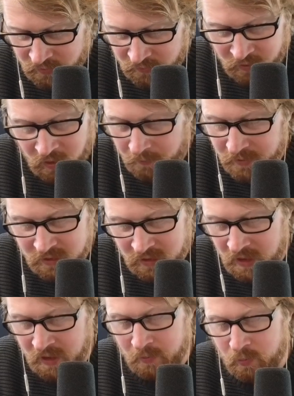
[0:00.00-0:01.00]
the company
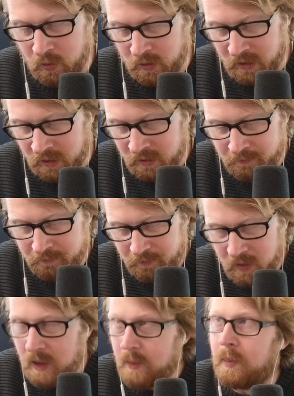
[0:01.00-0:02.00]
didn't end up working,
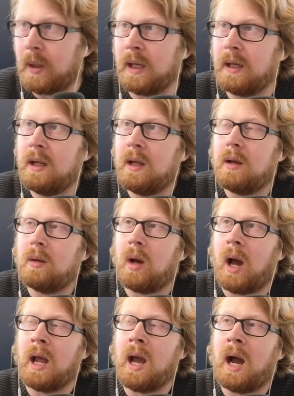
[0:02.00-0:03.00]
but
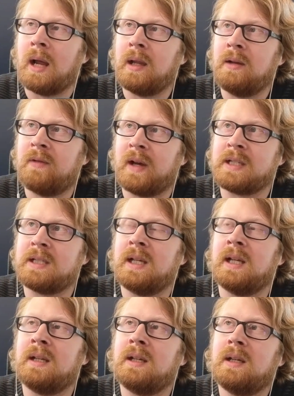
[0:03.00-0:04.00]
I
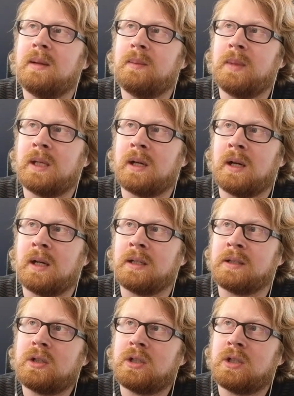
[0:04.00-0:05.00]
invested
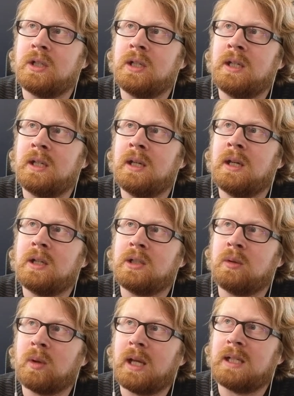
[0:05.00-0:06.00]
because she
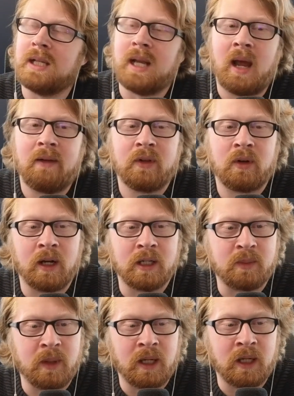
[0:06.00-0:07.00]
really like, didn't have the
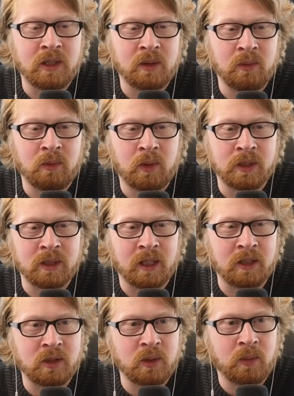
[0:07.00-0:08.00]
greatest pitch. She wasn't like
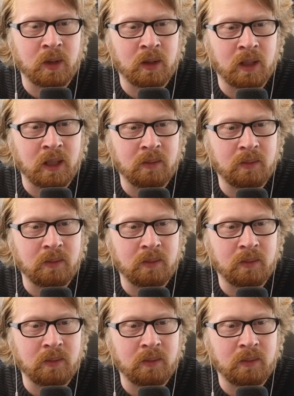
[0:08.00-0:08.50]
super like